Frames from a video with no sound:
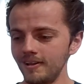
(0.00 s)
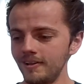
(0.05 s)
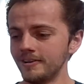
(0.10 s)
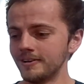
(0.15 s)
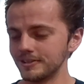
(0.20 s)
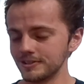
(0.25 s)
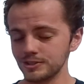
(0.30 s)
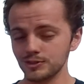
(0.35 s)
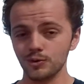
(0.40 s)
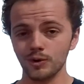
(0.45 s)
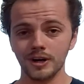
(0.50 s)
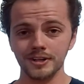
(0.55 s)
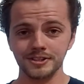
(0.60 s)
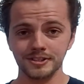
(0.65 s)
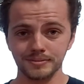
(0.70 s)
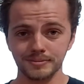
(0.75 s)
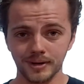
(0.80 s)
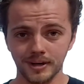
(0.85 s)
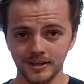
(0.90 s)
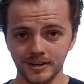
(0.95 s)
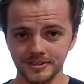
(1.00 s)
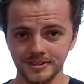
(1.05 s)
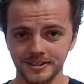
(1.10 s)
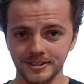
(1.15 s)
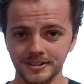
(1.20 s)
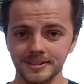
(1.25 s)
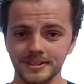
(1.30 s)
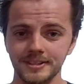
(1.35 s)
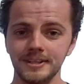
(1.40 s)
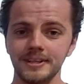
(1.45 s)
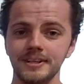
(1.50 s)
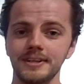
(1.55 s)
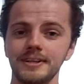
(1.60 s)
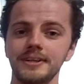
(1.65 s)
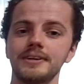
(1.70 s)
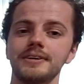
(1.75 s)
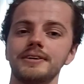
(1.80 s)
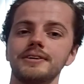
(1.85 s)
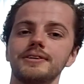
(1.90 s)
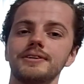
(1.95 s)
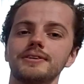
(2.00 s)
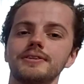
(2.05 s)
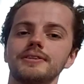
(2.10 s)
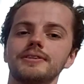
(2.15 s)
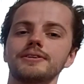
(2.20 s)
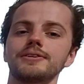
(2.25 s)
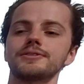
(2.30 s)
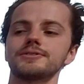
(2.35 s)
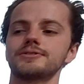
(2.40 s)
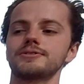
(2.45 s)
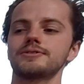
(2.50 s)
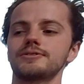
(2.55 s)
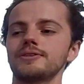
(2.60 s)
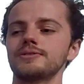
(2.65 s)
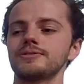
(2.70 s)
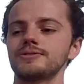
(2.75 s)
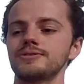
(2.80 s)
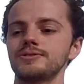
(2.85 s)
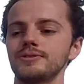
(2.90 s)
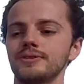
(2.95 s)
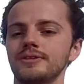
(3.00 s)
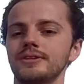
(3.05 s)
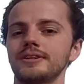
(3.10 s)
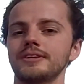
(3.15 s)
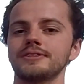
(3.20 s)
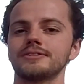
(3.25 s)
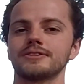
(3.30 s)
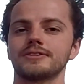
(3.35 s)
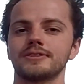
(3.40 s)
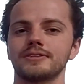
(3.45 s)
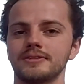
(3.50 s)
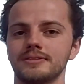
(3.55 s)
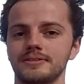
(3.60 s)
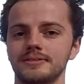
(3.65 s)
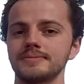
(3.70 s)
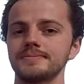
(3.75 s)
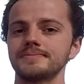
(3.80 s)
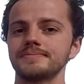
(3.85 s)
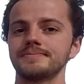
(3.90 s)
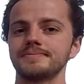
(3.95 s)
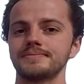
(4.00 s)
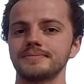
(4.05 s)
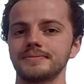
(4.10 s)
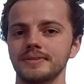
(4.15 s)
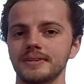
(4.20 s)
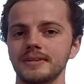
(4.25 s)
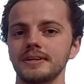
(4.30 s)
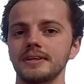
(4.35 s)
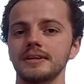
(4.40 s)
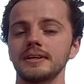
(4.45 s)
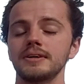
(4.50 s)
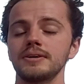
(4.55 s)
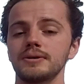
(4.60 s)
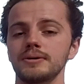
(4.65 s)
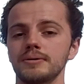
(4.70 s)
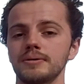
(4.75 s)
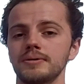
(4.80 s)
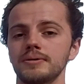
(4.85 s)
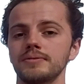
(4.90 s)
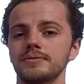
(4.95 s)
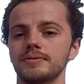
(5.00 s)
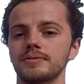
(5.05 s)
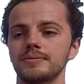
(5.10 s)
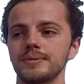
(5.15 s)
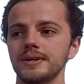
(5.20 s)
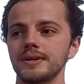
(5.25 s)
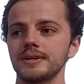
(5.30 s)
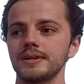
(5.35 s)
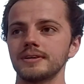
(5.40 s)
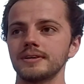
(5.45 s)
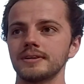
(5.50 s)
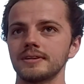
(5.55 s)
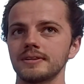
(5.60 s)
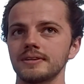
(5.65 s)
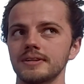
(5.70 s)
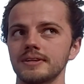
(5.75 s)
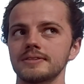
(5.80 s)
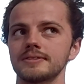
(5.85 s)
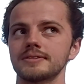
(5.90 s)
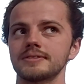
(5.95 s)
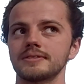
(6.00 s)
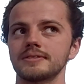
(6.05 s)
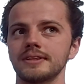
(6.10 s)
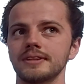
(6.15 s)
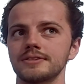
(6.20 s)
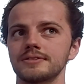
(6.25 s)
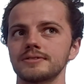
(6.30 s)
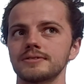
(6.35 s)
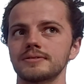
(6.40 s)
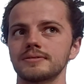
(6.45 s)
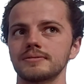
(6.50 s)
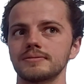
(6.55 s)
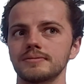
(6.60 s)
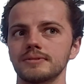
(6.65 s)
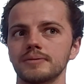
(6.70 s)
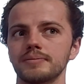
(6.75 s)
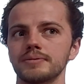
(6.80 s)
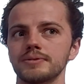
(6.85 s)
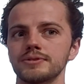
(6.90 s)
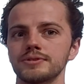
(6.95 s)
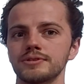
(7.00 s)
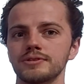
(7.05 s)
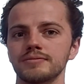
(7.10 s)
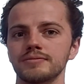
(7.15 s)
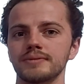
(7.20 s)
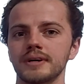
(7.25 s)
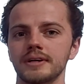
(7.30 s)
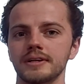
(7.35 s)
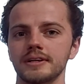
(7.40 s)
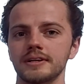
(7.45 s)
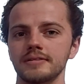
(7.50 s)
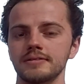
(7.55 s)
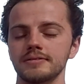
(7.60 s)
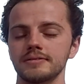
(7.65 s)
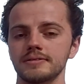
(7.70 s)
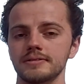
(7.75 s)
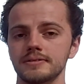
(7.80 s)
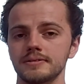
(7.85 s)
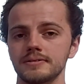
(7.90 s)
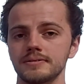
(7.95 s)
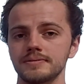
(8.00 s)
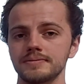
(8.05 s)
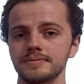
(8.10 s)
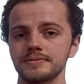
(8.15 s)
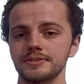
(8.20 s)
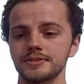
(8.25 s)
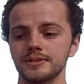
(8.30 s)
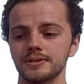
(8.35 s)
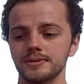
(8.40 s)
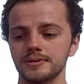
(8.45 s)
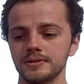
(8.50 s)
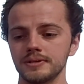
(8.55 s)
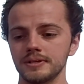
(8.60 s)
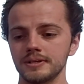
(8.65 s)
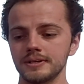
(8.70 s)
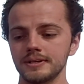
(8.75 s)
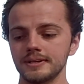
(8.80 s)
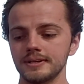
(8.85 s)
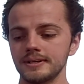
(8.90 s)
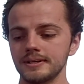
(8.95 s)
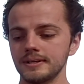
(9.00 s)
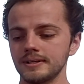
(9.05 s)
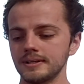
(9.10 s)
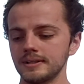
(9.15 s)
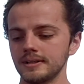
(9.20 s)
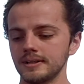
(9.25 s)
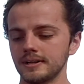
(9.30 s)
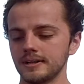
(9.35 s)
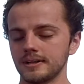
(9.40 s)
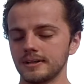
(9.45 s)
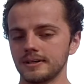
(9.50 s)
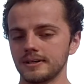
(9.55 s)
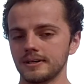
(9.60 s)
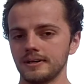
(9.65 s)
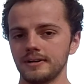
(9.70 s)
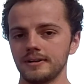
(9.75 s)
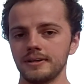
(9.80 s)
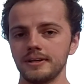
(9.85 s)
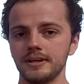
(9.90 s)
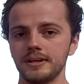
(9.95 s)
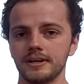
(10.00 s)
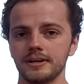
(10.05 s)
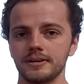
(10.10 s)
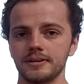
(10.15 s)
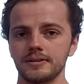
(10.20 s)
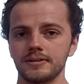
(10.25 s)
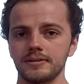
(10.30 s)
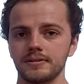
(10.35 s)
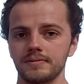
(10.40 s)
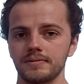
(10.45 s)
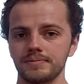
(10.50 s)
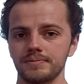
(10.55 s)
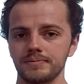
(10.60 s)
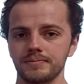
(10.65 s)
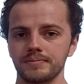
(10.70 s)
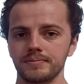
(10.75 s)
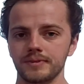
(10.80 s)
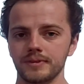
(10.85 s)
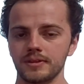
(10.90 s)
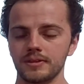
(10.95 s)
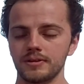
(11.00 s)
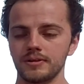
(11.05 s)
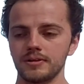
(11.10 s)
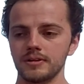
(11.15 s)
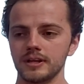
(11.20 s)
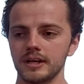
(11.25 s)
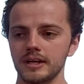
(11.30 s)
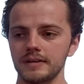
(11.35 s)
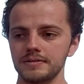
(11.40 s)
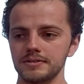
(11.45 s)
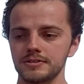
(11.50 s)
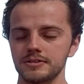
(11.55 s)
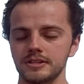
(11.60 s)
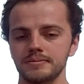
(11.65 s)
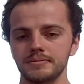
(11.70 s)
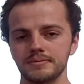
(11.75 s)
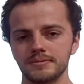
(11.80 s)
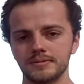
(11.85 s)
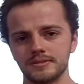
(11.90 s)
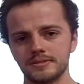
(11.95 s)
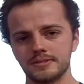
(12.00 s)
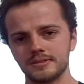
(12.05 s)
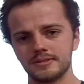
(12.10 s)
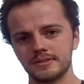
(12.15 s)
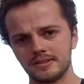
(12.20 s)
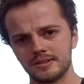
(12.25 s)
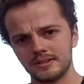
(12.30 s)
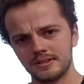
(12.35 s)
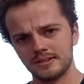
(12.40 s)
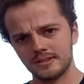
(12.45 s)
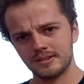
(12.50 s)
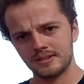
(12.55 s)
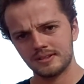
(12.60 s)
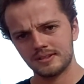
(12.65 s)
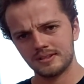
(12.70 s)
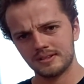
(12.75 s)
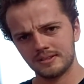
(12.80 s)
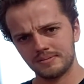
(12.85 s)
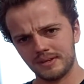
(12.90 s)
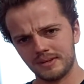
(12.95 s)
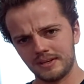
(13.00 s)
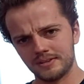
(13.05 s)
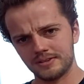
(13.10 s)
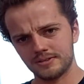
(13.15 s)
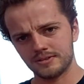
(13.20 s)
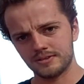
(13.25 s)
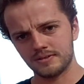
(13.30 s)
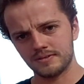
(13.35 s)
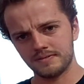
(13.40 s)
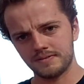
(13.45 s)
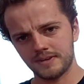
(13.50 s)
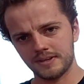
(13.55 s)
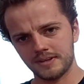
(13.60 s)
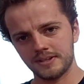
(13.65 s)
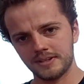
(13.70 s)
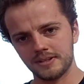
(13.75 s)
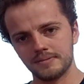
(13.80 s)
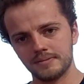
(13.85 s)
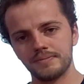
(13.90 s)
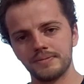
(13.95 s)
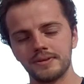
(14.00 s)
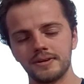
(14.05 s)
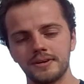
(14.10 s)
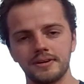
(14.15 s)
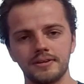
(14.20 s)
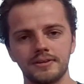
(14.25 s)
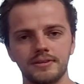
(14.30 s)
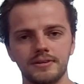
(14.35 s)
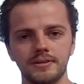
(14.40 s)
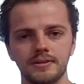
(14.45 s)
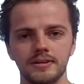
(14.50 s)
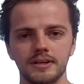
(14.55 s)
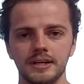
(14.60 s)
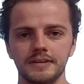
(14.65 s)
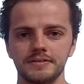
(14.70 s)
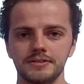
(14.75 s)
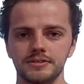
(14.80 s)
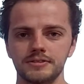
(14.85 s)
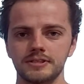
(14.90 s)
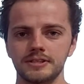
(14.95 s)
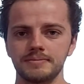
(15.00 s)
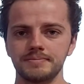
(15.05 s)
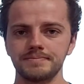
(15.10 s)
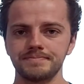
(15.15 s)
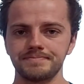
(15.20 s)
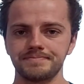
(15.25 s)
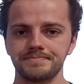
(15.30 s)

Squats and boxing. Those 2 things are, for me, that's the pursuit of my life. So, yeah. 3rd live stream. My hands are all fucked up. 3rd live stream.